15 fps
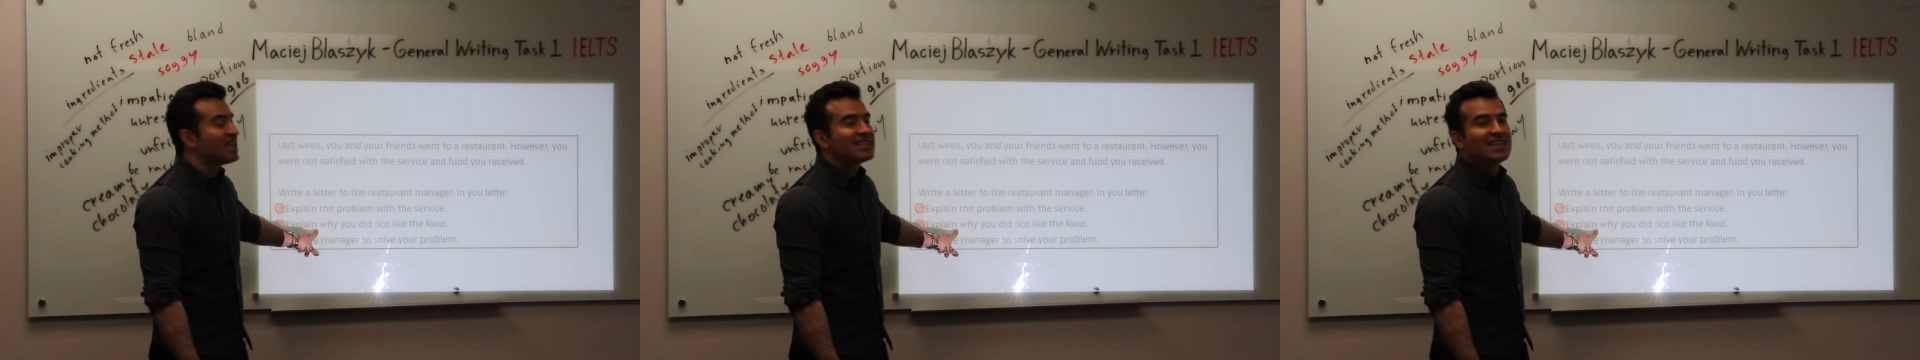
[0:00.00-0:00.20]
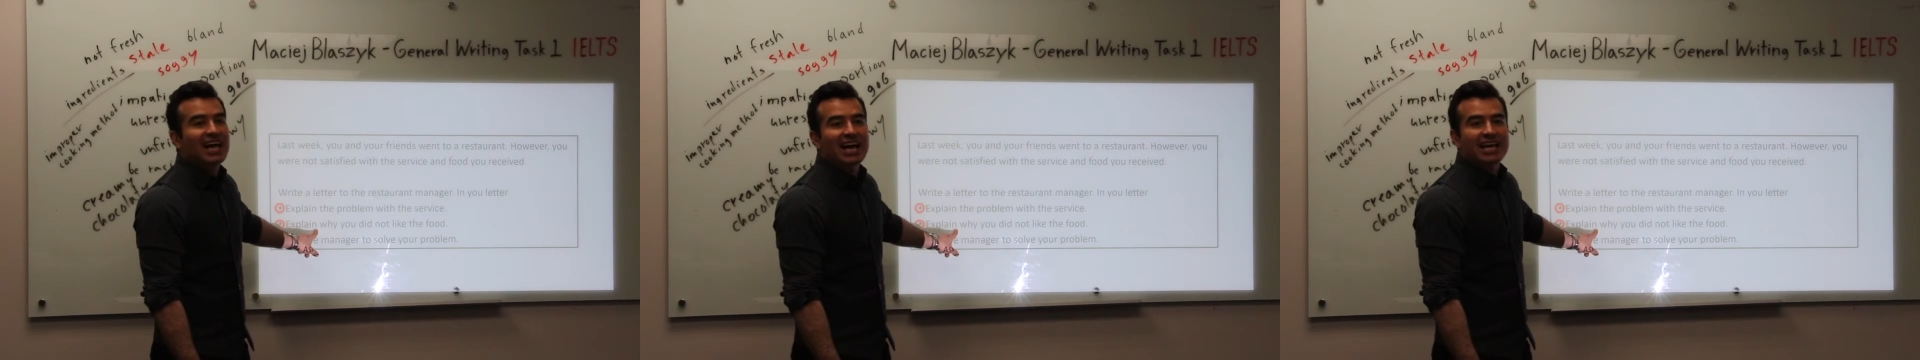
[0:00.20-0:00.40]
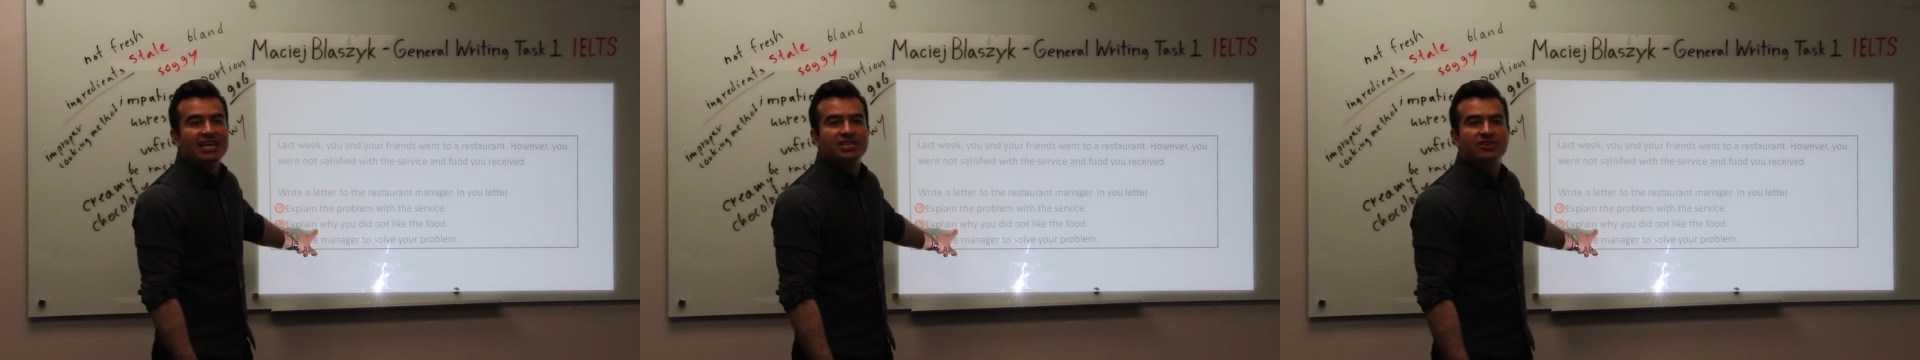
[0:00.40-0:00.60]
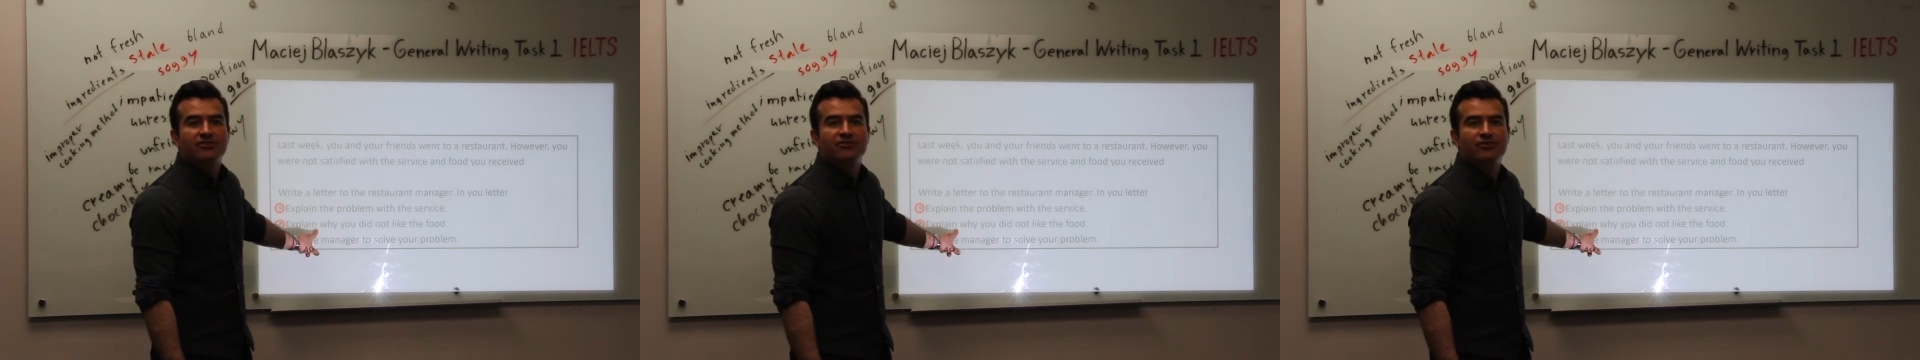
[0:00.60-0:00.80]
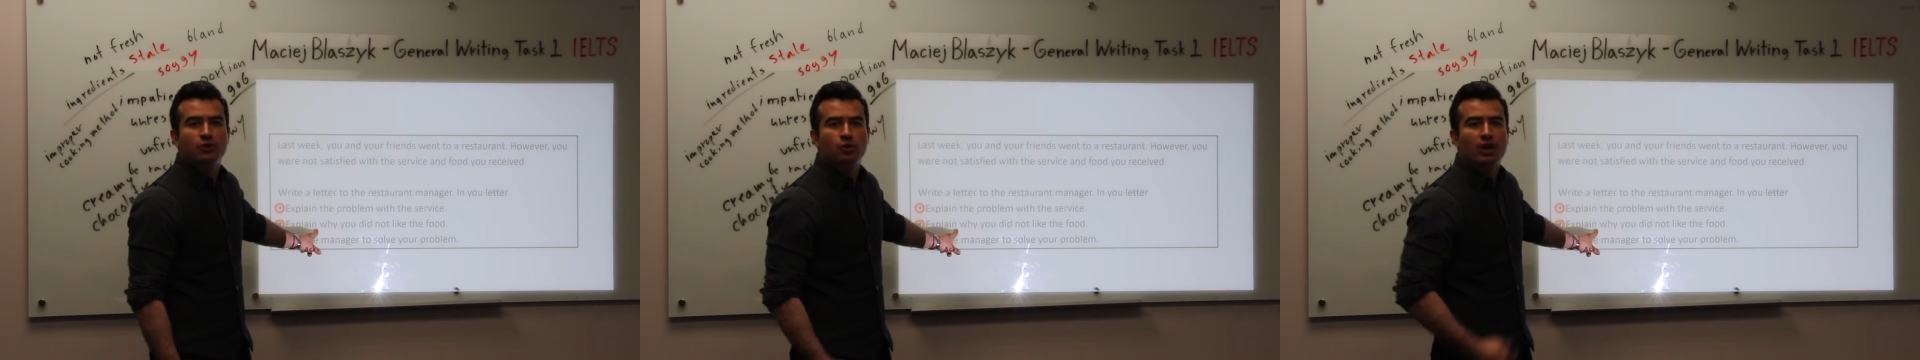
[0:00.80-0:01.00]
not like the
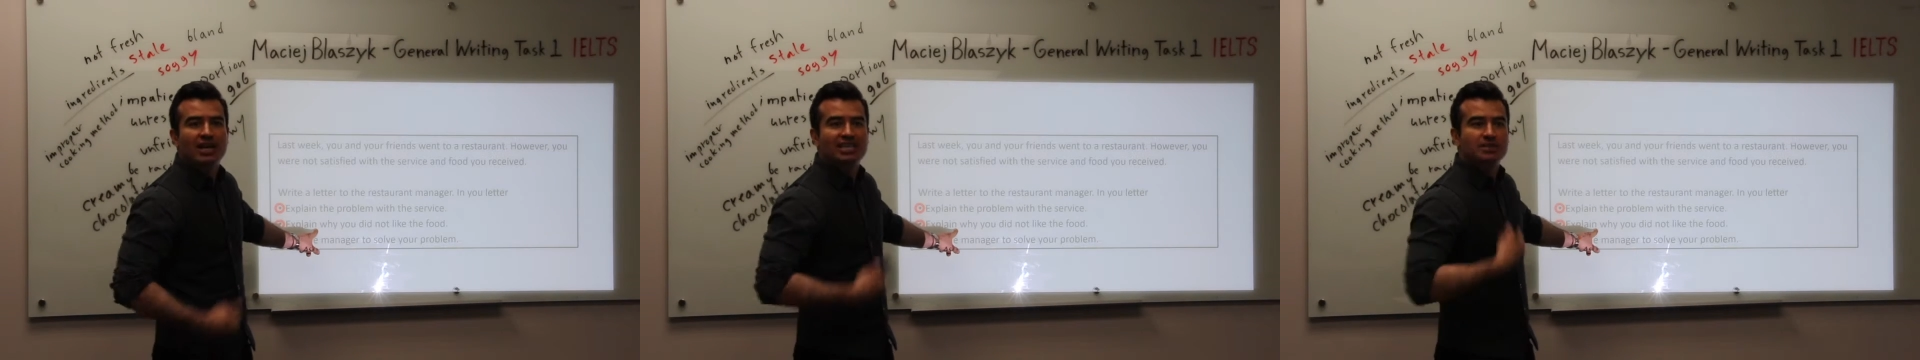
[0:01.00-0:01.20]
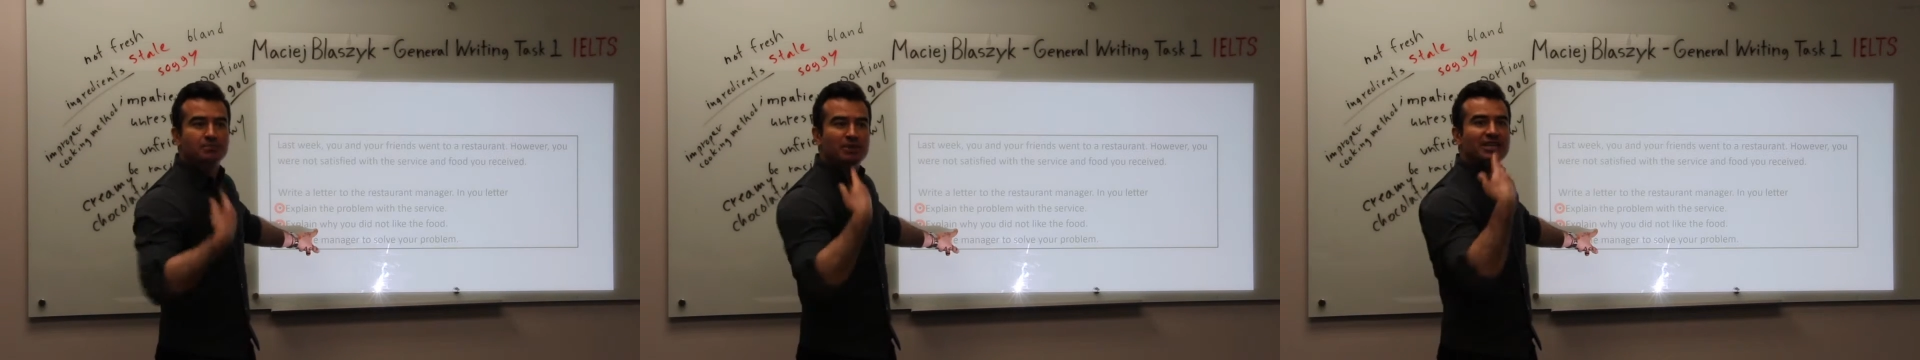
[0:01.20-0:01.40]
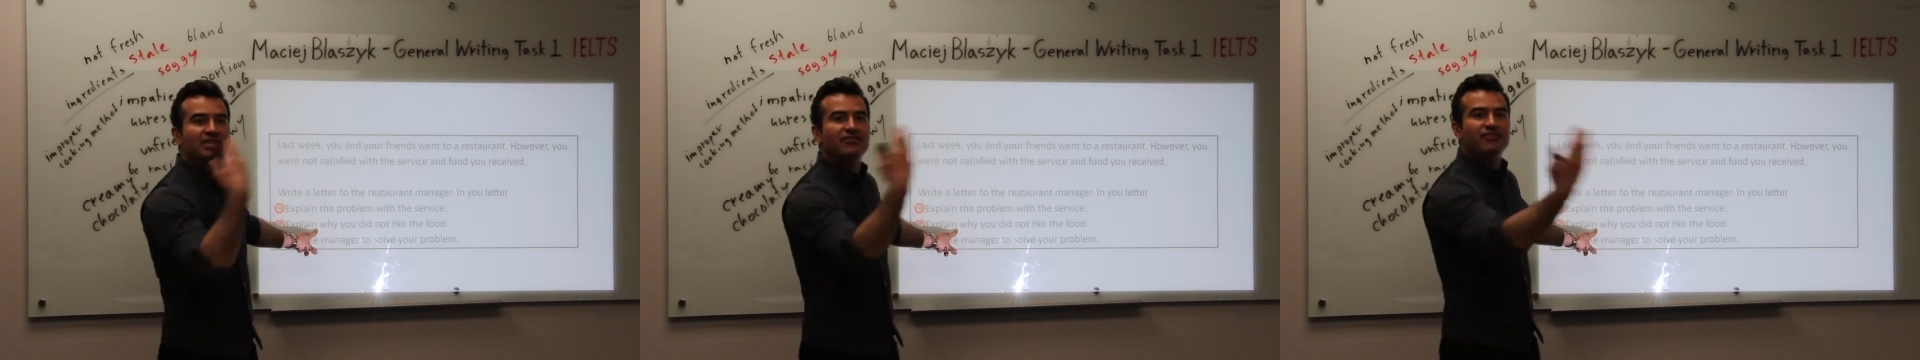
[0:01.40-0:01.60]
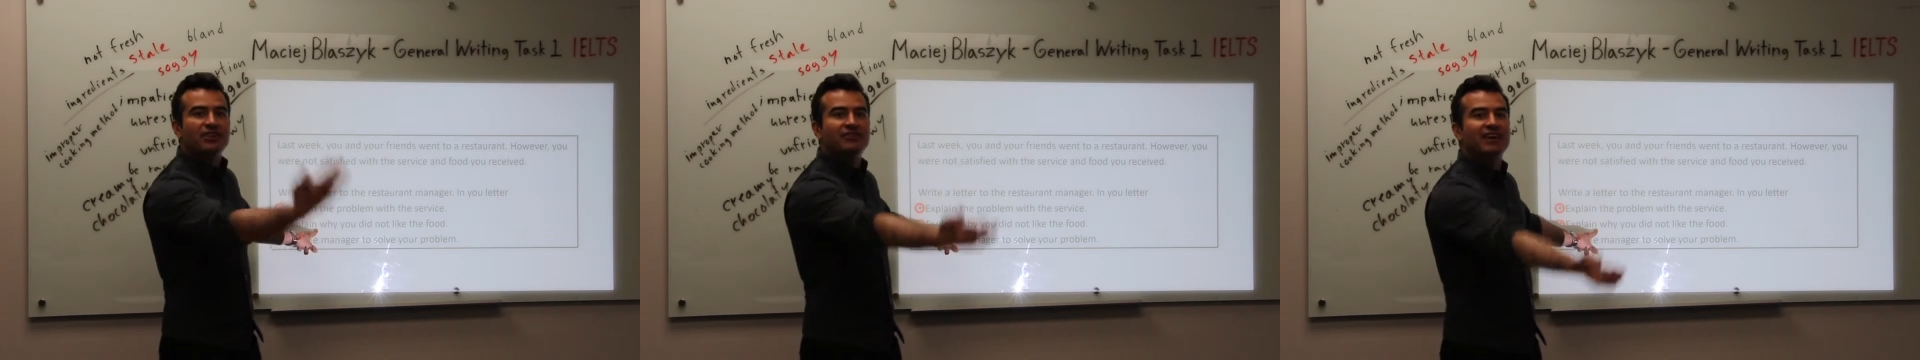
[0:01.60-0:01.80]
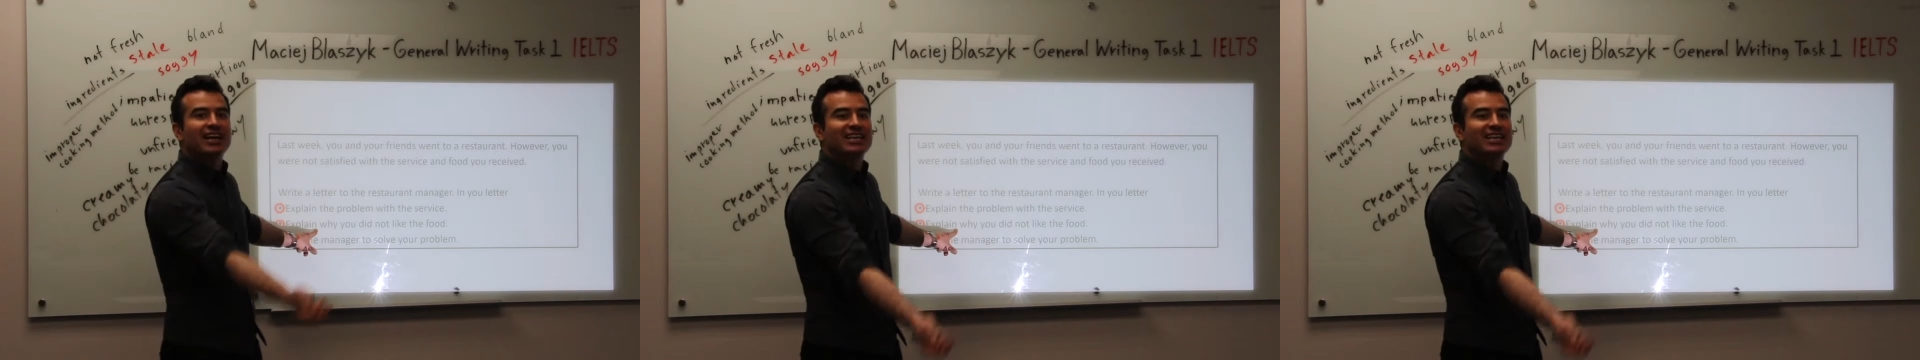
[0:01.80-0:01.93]
food. Explain the flavor.